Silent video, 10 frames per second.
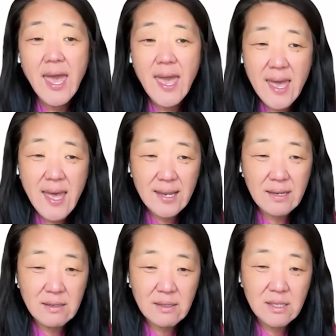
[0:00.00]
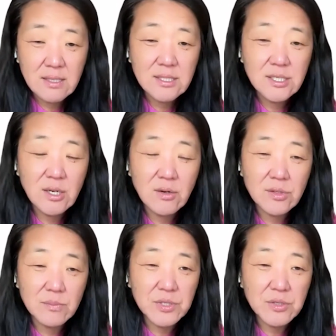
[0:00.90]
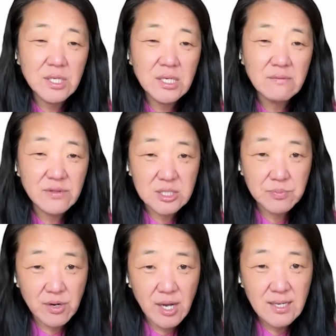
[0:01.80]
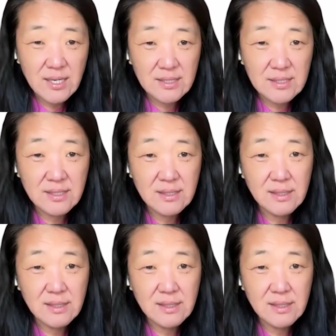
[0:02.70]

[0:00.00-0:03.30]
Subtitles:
And, you know, the beauty of this product